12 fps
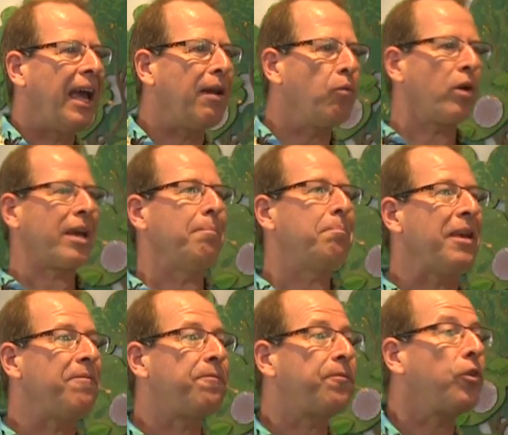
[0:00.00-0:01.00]
and we can
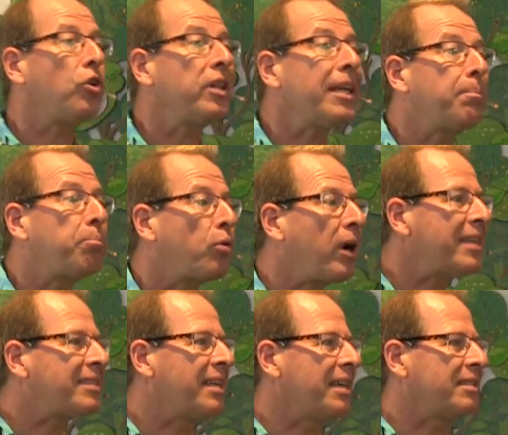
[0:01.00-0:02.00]
be fully
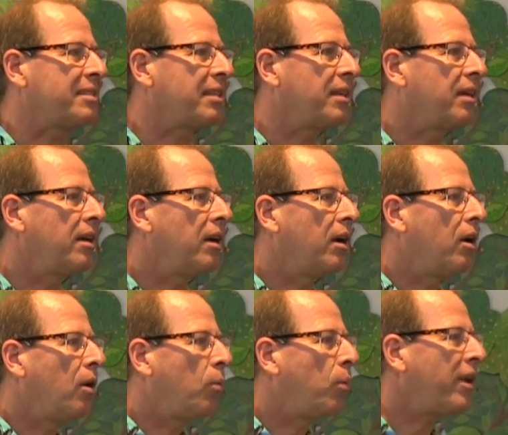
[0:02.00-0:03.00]
present
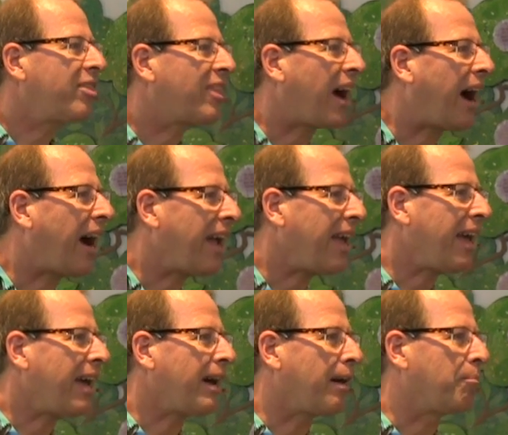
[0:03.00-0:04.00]
with the I
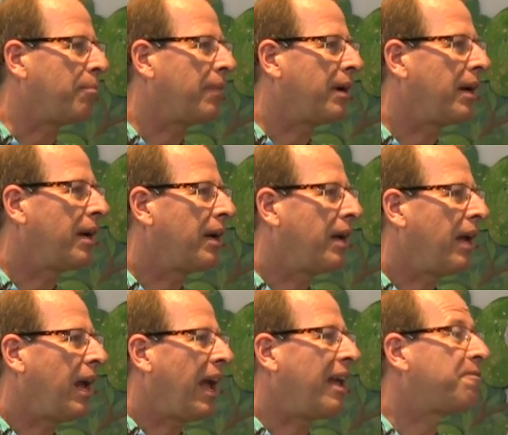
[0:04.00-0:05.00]
am,
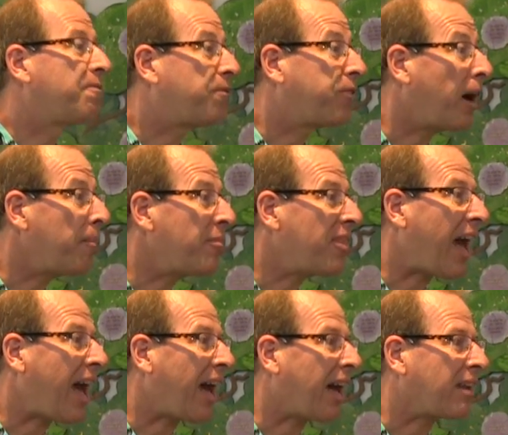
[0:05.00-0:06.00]
and from
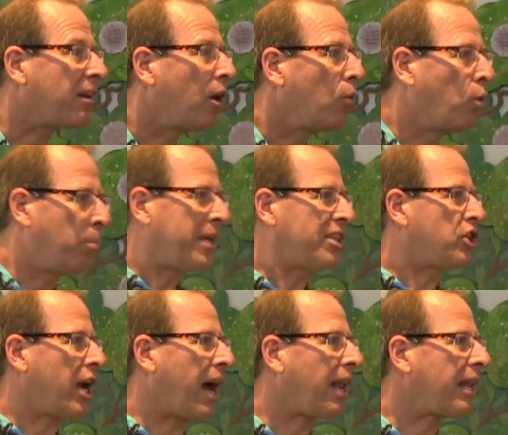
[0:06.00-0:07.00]
that, we'll be
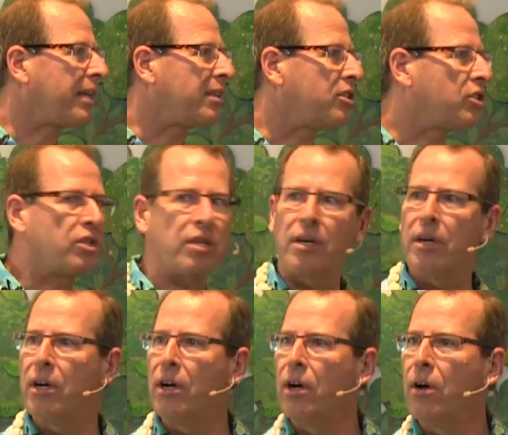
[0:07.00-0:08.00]
challenged,
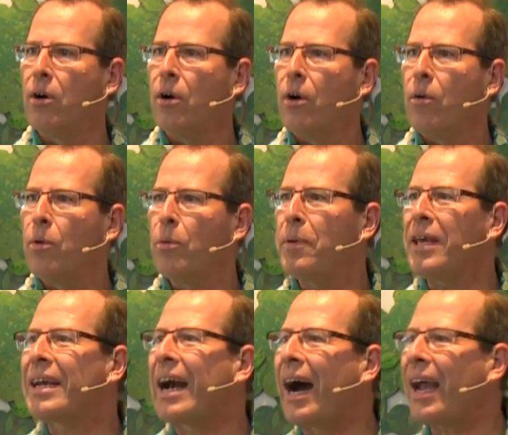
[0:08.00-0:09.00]
we'll be
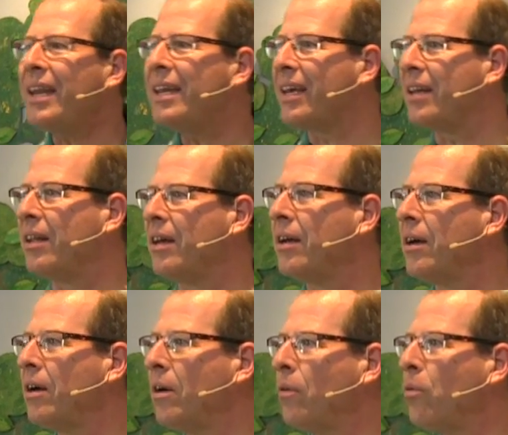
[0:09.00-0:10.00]
guided,
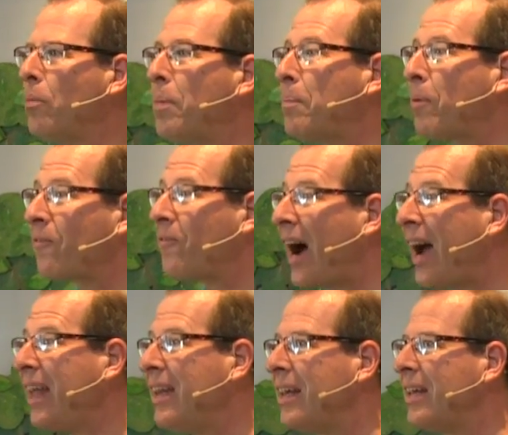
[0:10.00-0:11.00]
we'll be
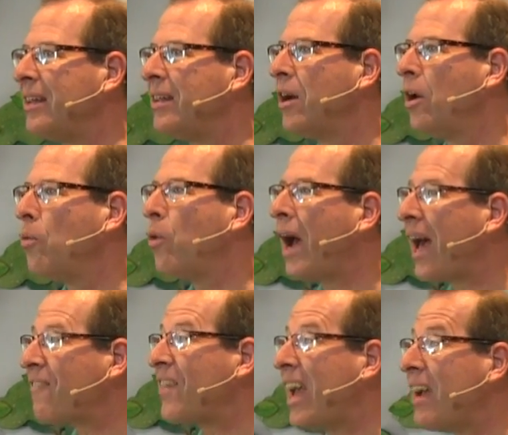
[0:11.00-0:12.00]
provided, we'll
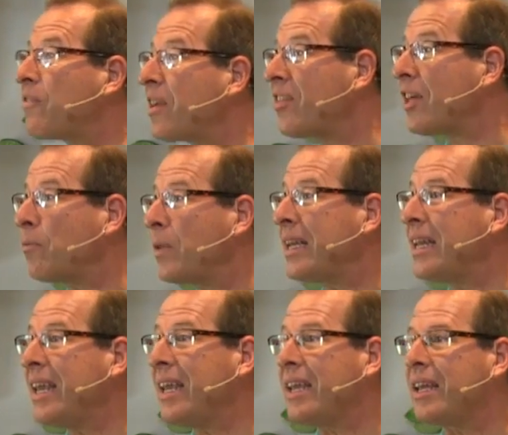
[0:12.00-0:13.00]
have everything we
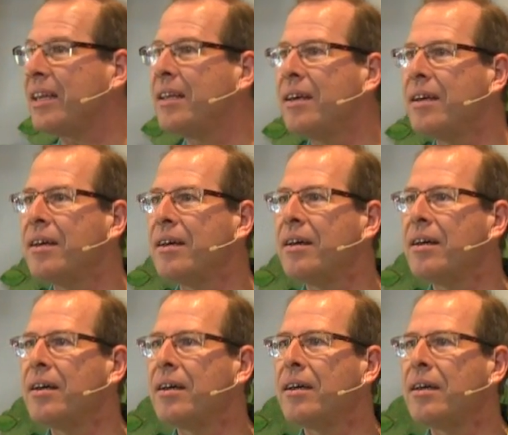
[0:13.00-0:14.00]
need,
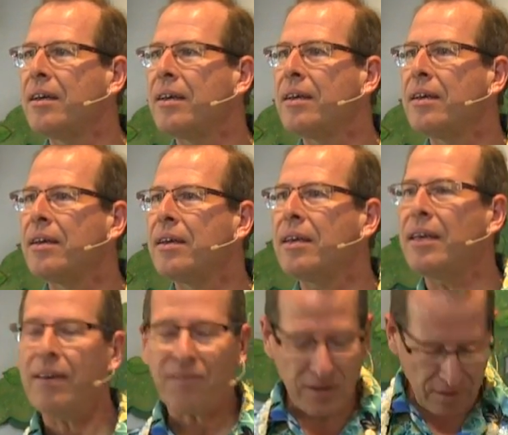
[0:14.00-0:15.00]

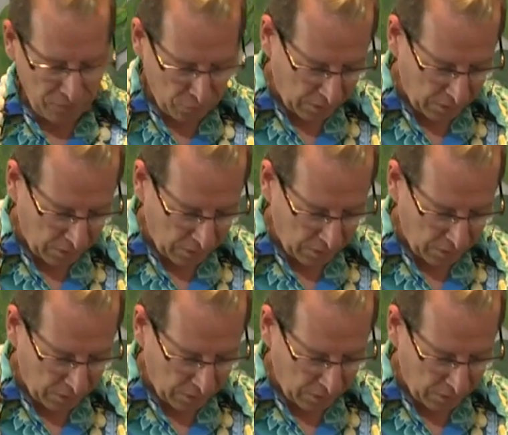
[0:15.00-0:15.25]
even if